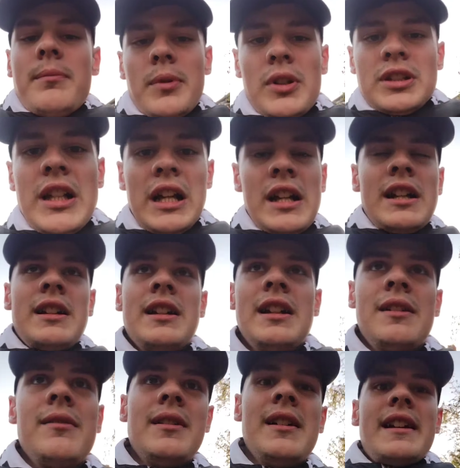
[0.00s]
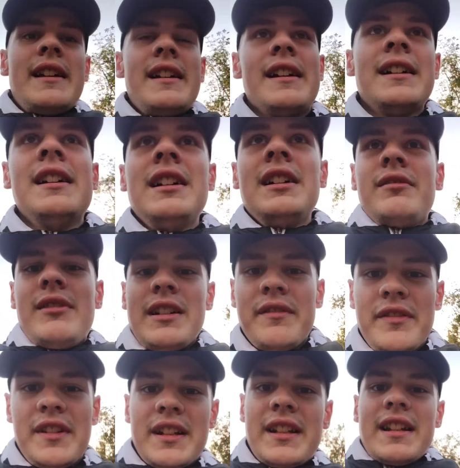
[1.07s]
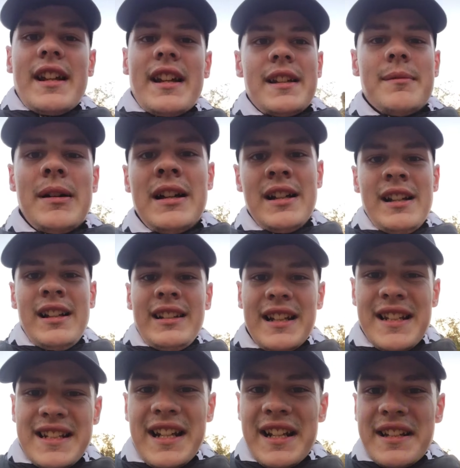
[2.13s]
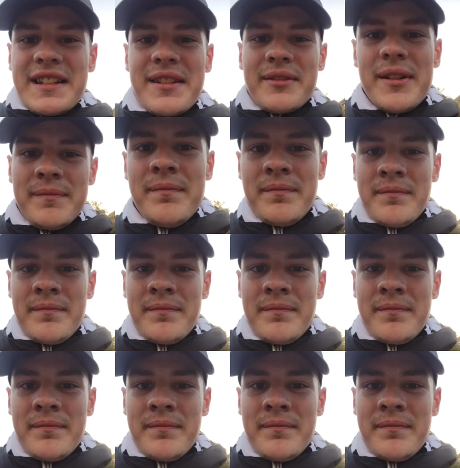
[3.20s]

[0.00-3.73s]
But we're here, ready for the game. Let's get into it.